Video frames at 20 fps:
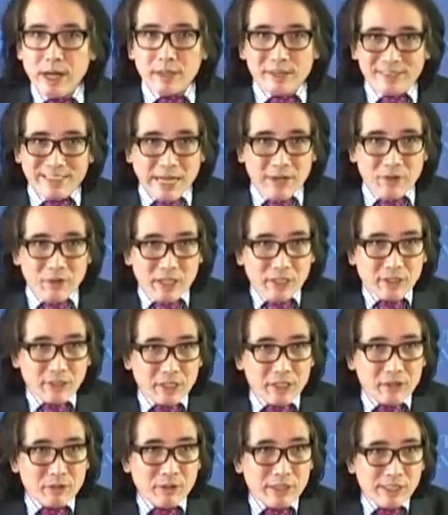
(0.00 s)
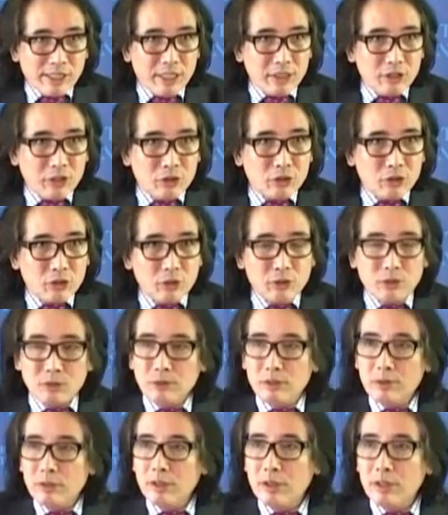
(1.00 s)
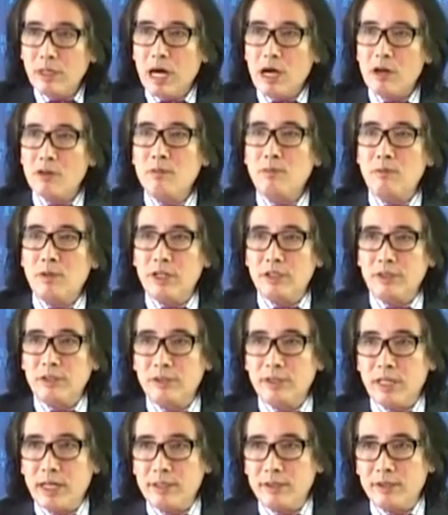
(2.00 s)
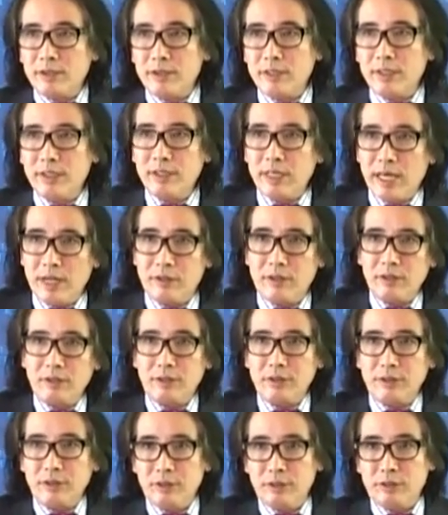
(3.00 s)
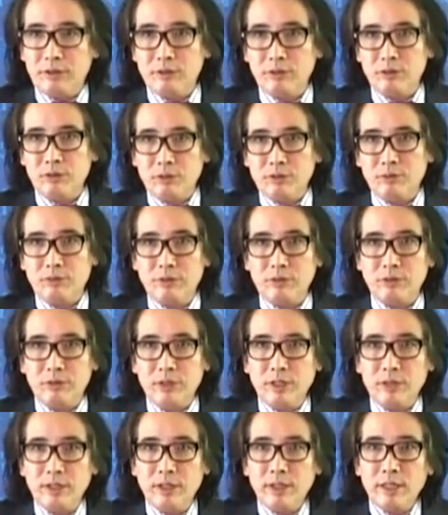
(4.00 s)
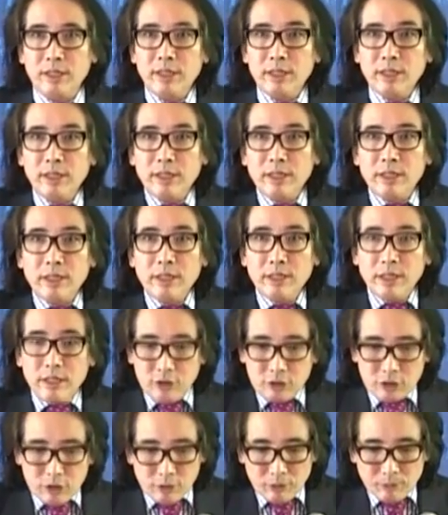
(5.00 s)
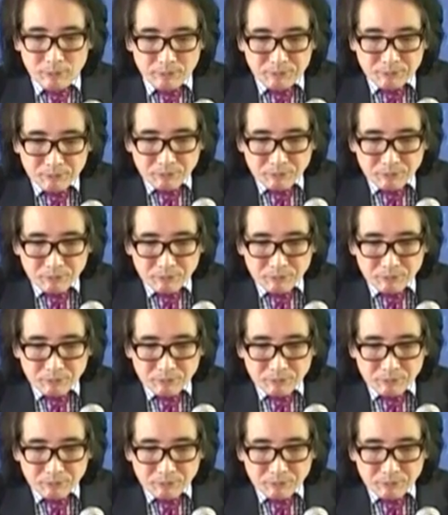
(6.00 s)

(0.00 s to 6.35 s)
directly related to our personality, character, and so forth. So